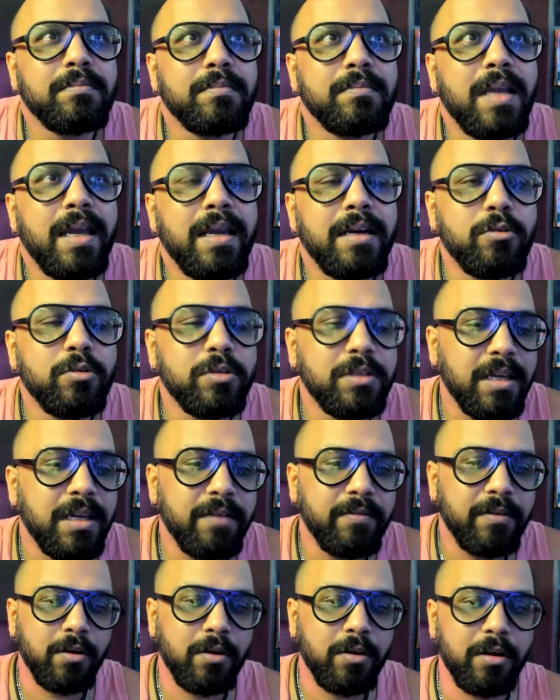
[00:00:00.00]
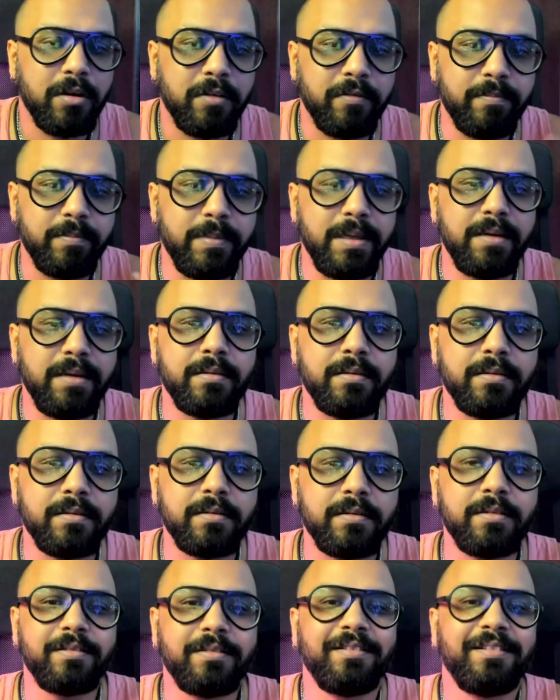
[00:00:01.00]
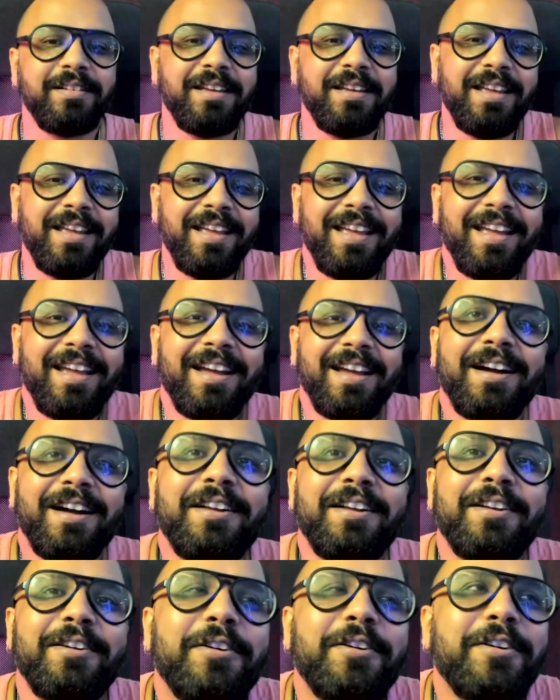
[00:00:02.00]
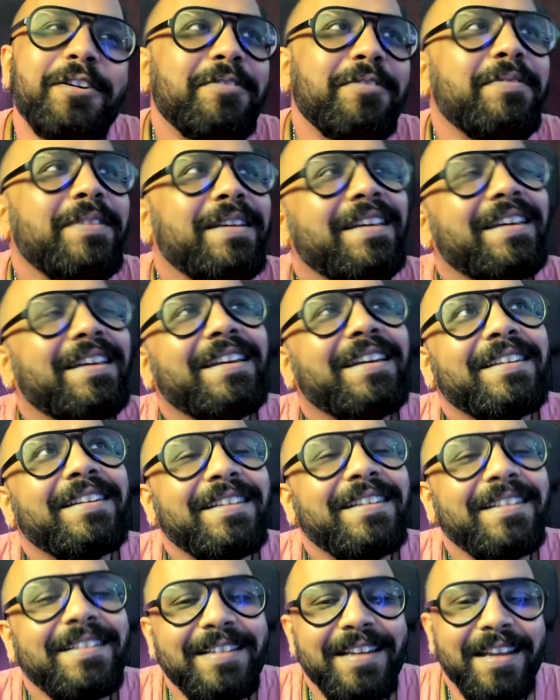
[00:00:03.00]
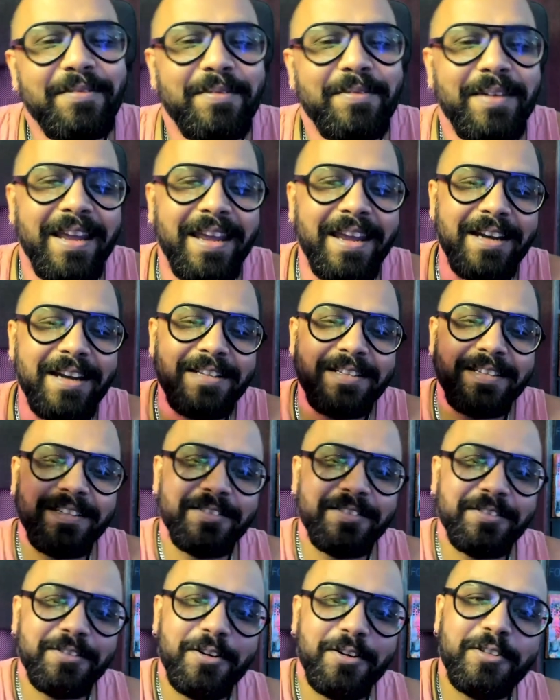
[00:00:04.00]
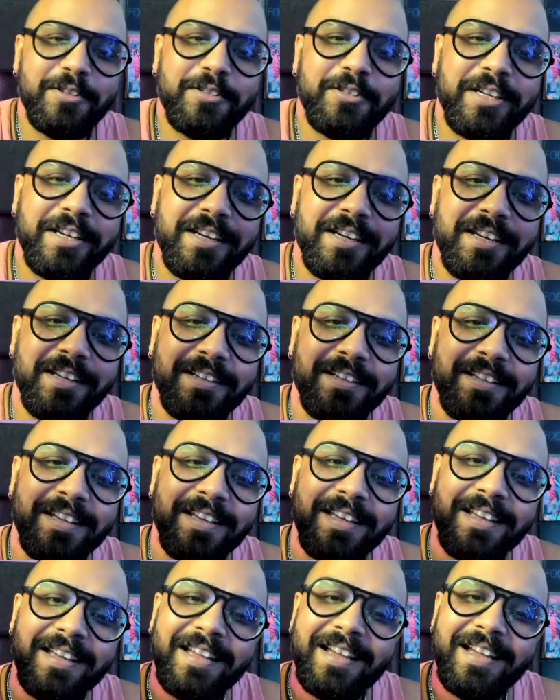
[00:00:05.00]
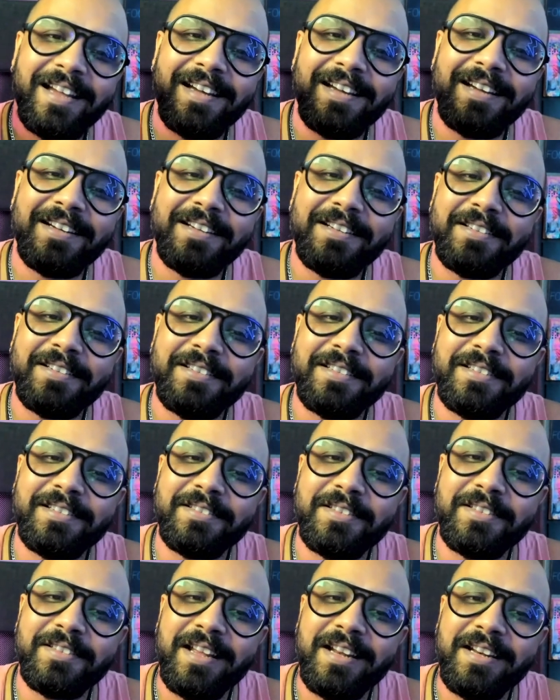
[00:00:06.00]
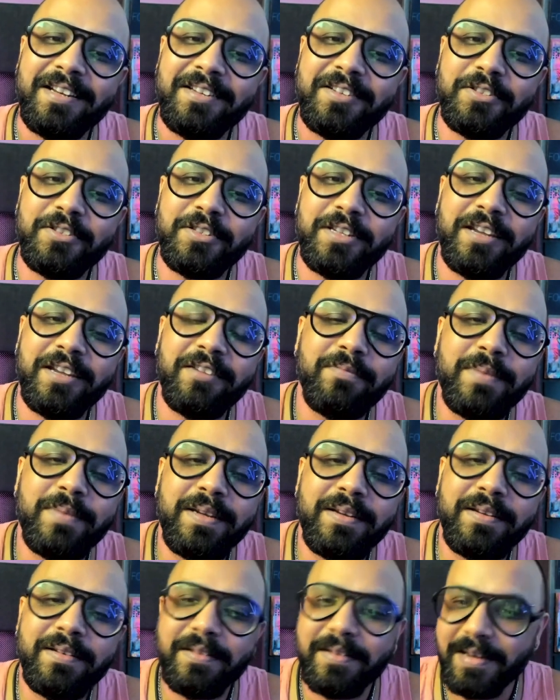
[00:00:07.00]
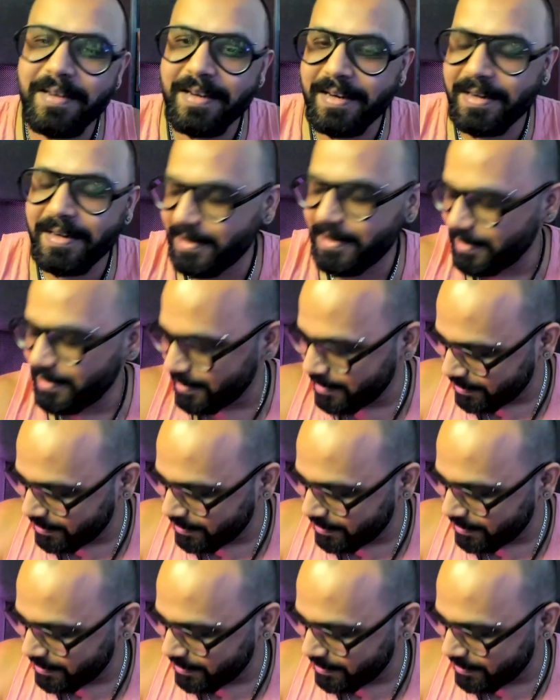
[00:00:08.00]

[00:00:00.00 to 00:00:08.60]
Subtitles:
I had to shave a lot of me, and like my hands, you know, all chikna. They had to shave me and